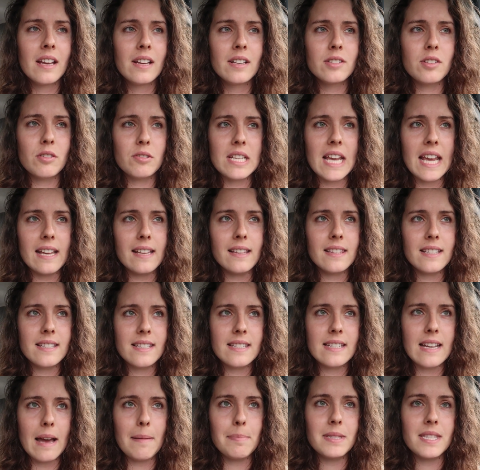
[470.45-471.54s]
So take the
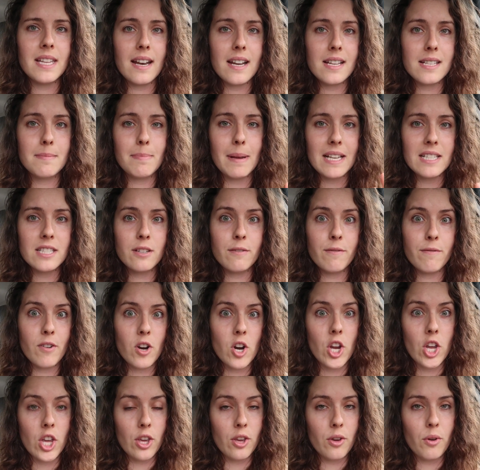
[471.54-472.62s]
steps that is best for
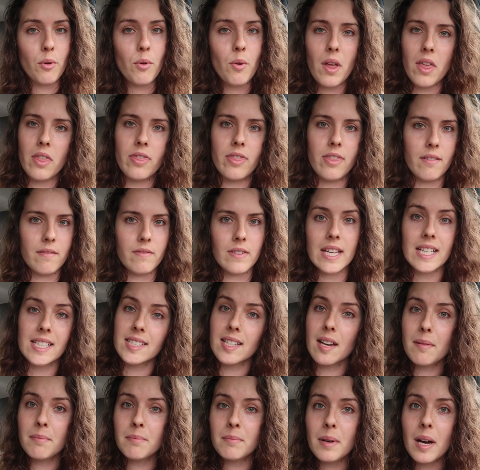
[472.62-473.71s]
you, the
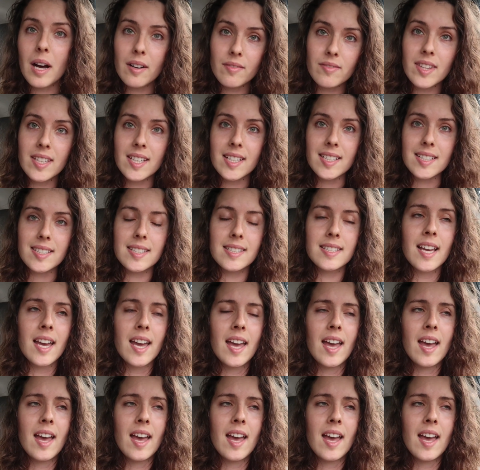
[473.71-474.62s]
victim of this.